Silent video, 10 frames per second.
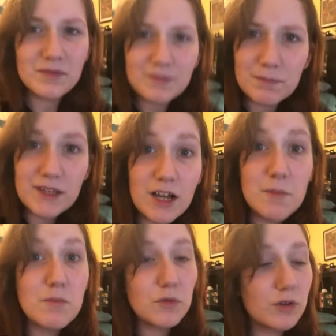
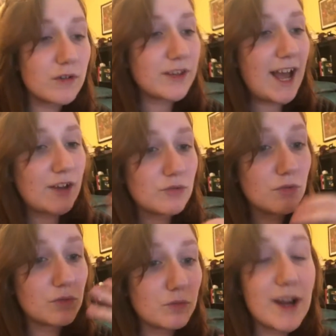become more of an
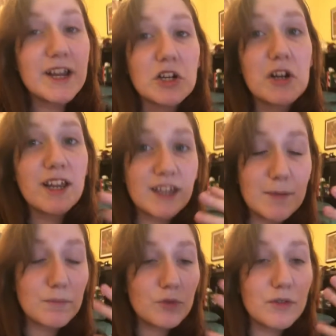actual writer and
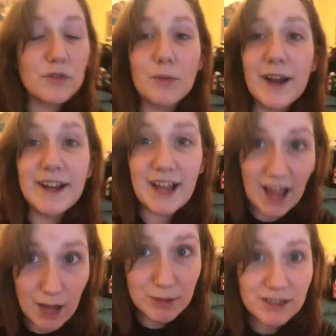get more in the writing
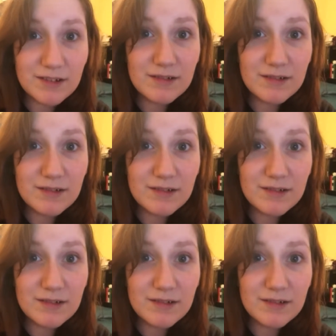habit.